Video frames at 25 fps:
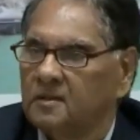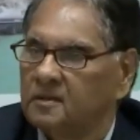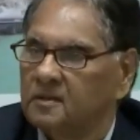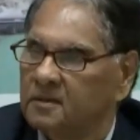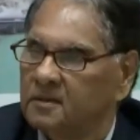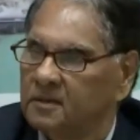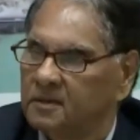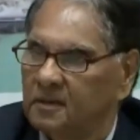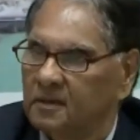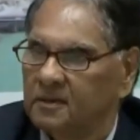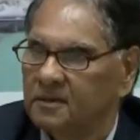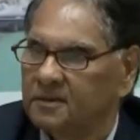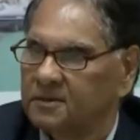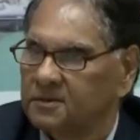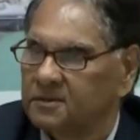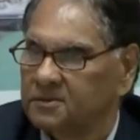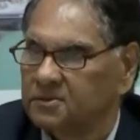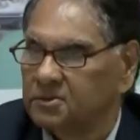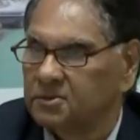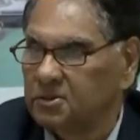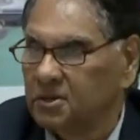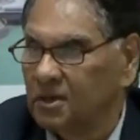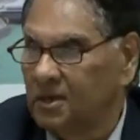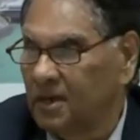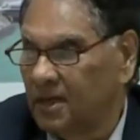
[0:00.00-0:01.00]
it is
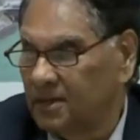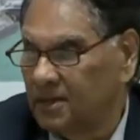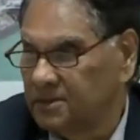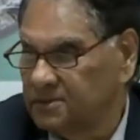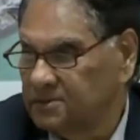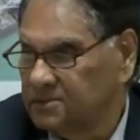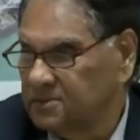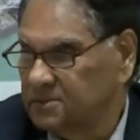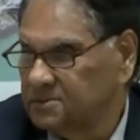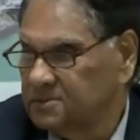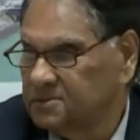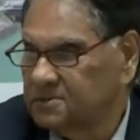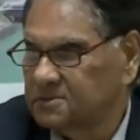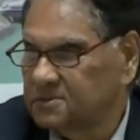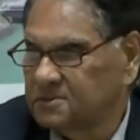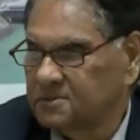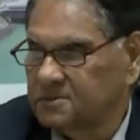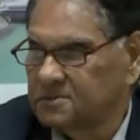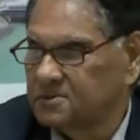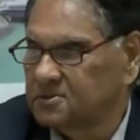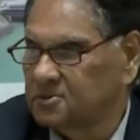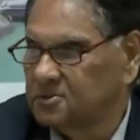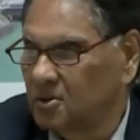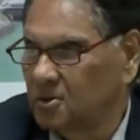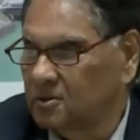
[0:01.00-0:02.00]
de-licensed.
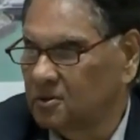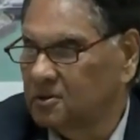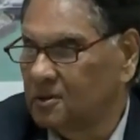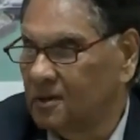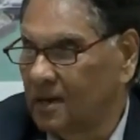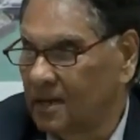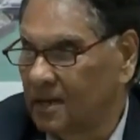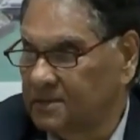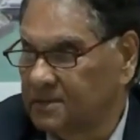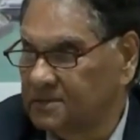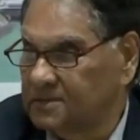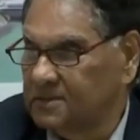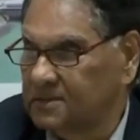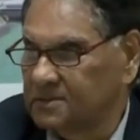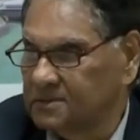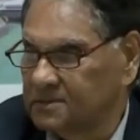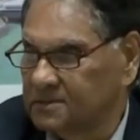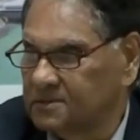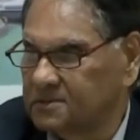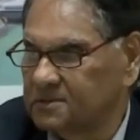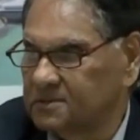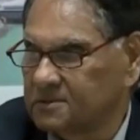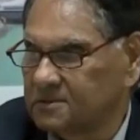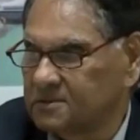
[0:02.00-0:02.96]
It's not licensed.